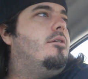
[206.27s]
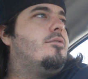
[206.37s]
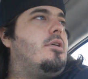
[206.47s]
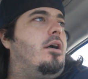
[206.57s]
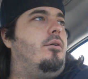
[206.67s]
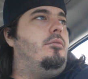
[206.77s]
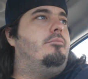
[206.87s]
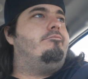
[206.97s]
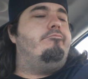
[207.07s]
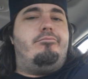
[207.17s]
So,
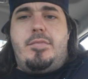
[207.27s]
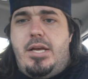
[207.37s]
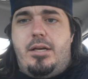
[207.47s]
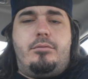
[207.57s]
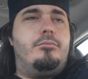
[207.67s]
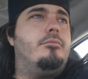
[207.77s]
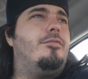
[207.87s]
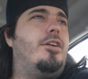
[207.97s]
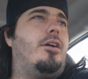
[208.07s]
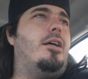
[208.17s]
yeah,
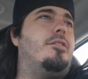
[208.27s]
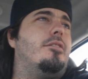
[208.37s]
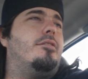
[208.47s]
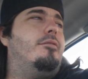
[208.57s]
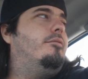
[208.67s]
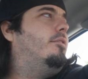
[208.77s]
figured I'd just